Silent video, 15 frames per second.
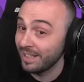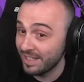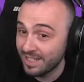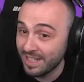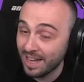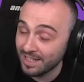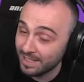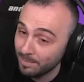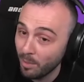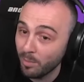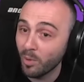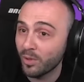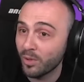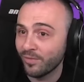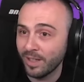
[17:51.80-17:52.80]
discussed about
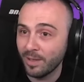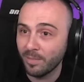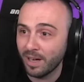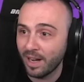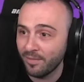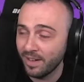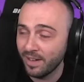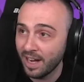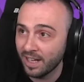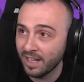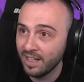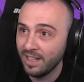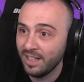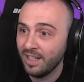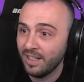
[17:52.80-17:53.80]
both of them, but I feel like
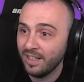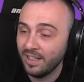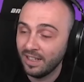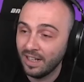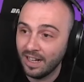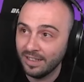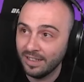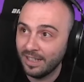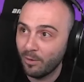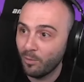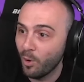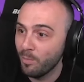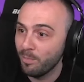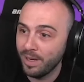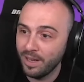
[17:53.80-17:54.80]
there
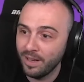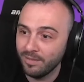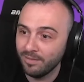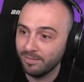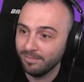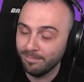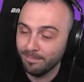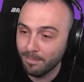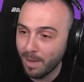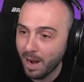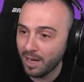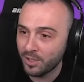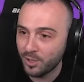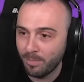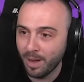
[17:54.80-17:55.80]
won't be
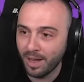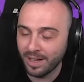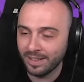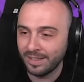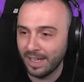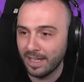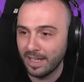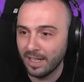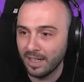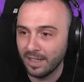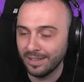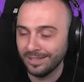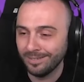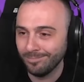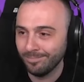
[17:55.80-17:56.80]
much better
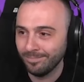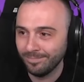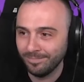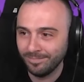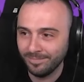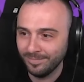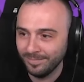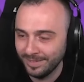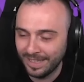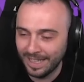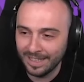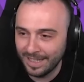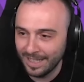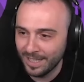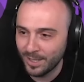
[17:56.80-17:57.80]

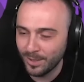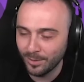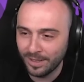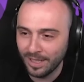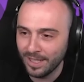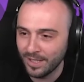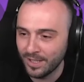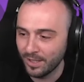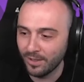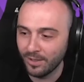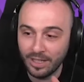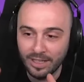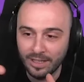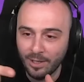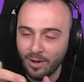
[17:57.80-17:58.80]
than these two things.
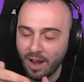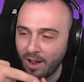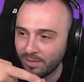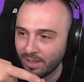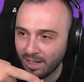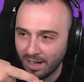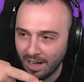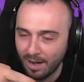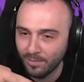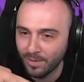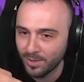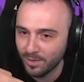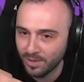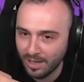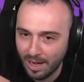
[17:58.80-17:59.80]
Either you have the clan
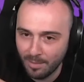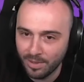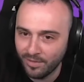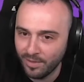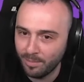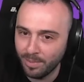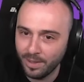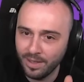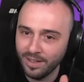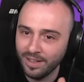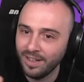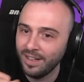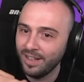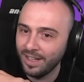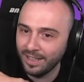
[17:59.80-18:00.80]
versus clan PvP,
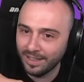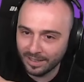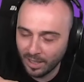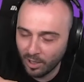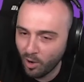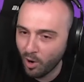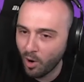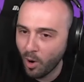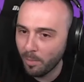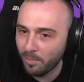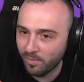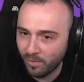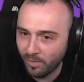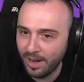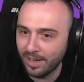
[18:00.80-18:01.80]
either the co-op
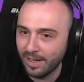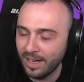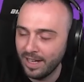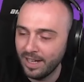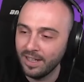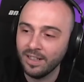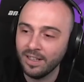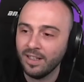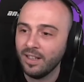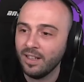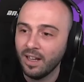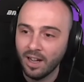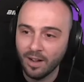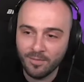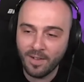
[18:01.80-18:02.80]
friendly
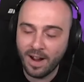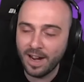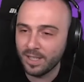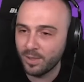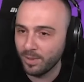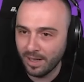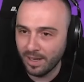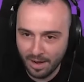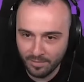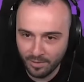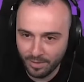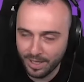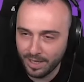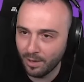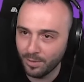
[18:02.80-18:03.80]
fights with live
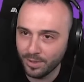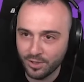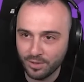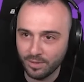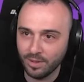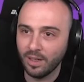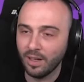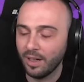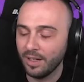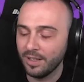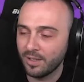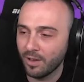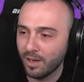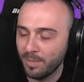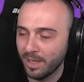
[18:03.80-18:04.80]
arena, which is
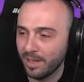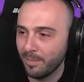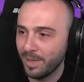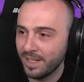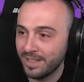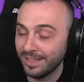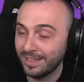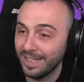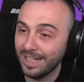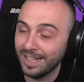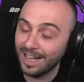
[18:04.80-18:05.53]
going to be an amazing thing.